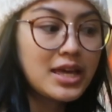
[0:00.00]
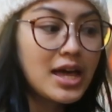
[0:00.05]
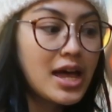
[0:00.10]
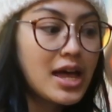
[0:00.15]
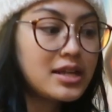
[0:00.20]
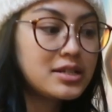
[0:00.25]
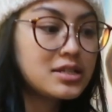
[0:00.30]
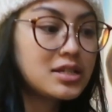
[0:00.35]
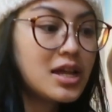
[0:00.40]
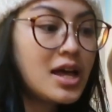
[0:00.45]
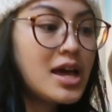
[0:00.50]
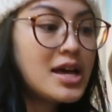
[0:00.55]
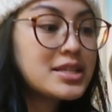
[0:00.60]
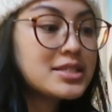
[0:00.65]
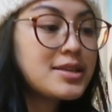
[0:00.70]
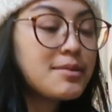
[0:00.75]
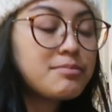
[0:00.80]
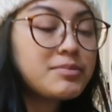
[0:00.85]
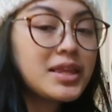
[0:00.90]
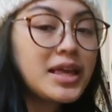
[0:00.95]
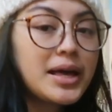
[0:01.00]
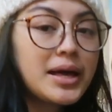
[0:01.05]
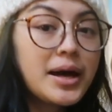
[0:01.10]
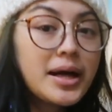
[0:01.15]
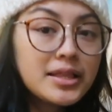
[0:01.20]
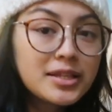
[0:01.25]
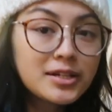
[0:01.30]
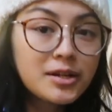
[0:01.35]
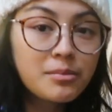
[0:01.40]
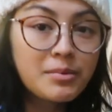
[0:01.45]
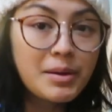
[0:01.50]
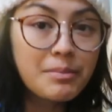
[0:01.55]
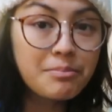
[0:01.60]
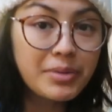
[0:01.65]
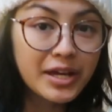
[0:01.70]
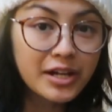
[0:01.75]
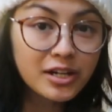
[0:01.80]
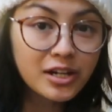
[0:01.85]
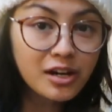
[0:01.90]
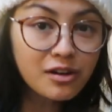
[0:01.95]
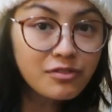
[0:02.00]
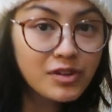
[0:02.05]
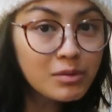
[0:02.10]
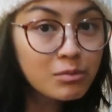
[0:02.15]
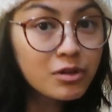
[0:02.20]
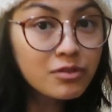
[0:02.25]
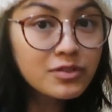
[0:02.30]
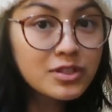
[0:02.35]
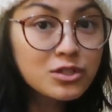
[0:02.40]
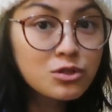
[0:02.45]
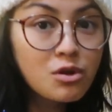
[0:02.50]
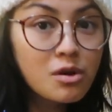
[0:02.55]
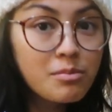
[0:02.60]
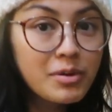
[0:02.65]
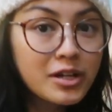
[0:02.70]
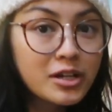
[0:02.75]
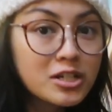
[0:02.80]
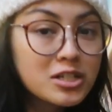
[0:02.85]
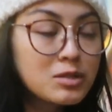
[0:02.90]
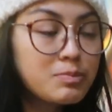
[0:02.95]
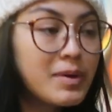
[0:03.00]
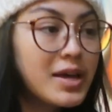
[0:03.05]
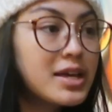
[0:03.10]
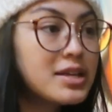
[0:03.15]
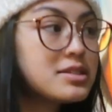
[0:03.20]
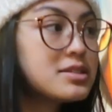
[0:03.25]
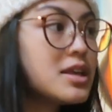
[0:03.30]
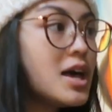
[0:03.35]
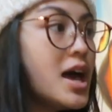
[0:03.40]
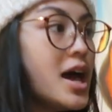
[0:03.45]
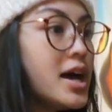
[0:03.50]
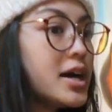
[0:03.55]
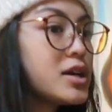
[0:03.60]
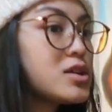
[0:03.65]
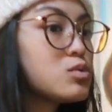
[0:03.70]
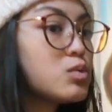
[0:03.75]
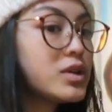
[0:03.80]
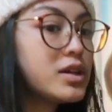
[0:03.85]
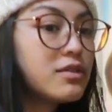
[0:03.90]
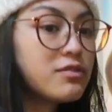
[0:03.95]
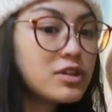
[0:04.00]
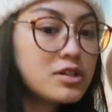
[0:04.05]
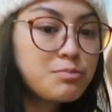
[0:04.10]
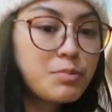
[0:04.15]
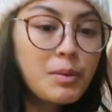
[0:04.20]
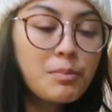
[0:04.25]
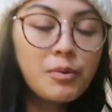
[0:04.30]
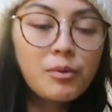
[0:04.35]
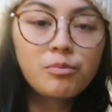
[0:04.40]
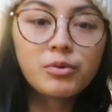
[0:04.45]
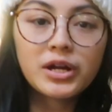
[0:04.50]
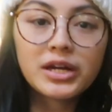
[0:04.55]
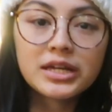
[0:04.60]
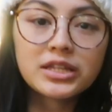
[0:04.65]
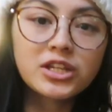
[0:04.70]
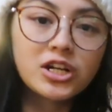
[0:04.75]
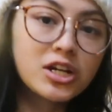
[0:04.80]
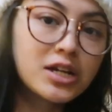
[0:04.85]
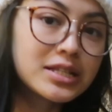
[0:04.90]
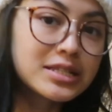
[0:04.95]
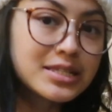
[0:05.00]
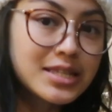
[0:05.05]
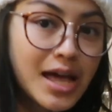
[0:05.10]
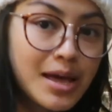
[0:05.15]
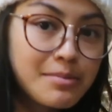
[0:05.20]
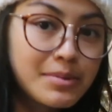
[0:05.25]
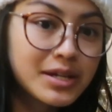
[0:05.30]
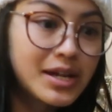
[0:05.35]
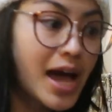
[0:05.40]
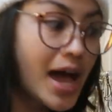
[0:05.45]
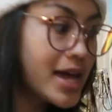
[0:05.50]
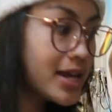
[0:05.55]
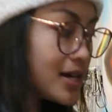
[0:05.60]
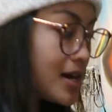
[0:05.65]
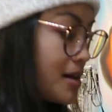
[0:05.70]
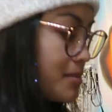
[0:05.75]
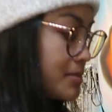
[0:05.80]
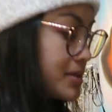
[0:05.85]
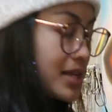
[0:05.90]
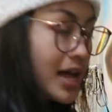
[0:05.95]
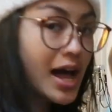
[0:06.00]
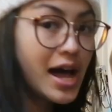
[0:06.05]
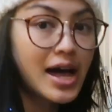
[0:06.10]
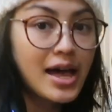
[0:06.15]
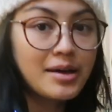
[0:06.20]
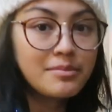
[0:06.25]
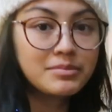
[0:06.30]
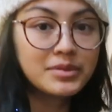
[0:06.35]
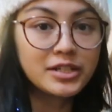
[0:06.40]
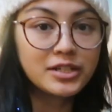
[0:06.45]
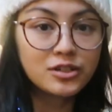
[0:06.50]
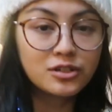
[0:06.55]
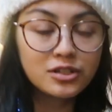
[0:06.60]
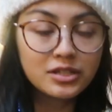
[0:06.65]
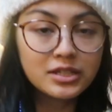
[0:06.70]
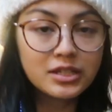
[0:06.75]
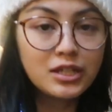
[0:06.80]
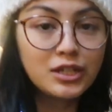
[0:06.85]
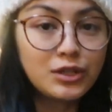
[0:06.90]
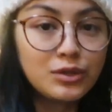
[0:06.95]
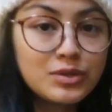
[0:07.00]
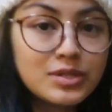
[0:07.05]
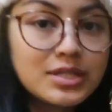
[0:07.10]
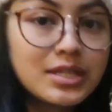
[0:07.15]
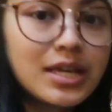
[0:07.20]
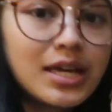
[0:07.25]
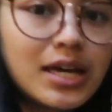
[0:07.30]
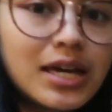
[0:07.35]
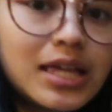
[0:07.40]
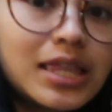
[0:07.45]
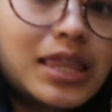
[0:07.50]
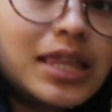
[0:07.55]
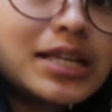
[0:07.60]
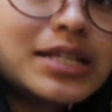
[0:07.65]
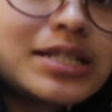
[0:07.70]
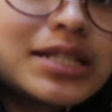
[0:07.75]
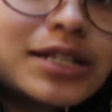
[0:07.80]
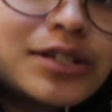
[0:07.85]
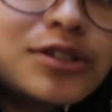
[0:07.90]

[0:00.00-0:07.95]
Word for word: get something a little bit bigger if I move into a bigger space, because whenever people bring in their consignment items, I'm literally using this